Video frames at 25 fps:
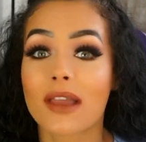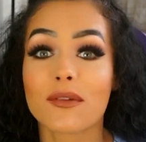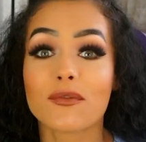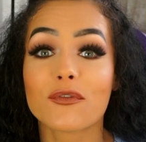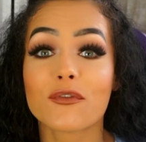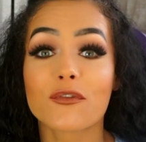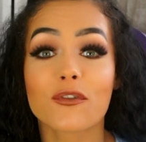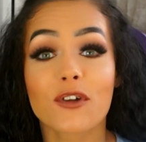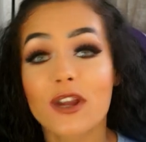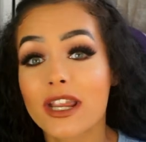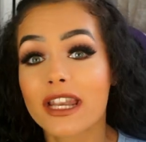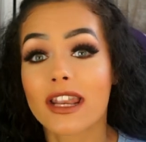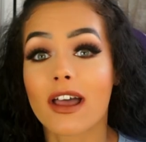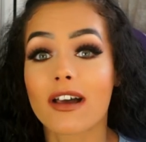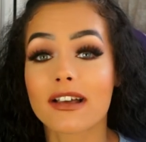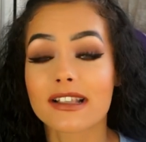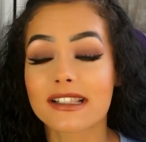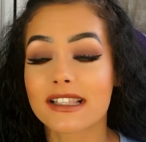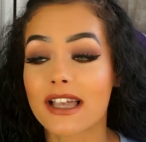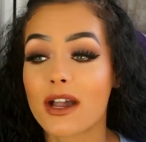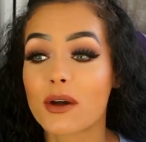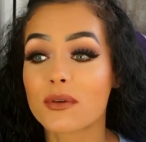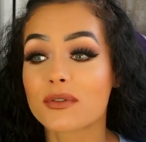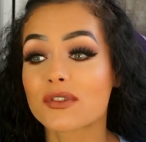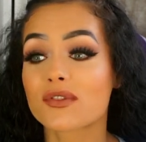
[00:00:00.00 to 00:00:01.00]
freeing
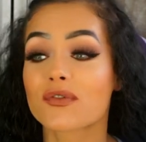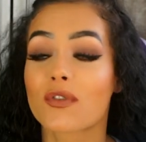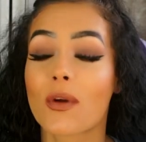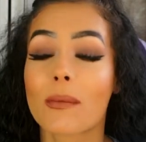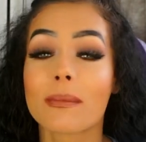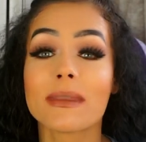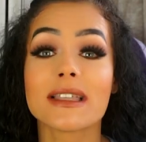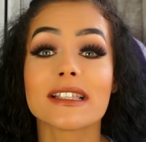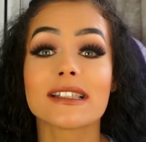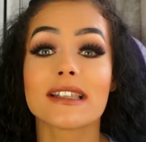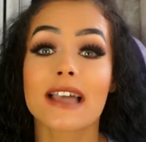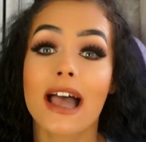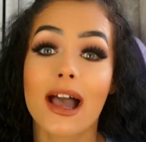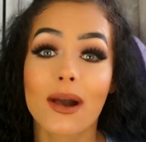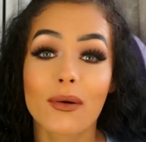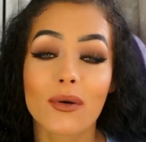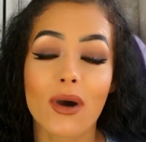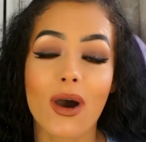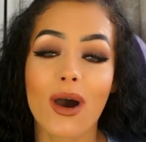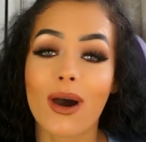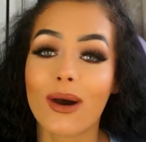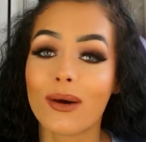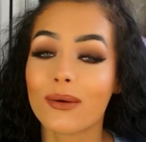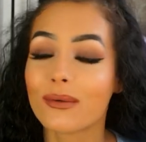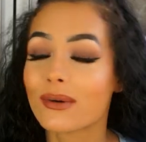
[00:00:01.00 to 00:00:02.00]
ourselves from this
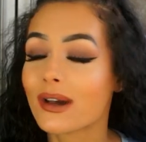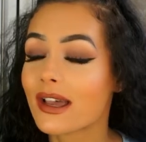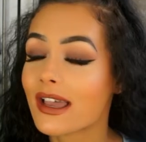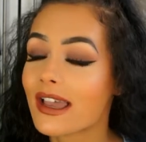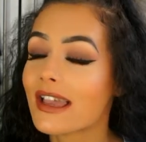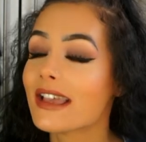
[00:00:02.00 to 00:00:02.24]
hellhole.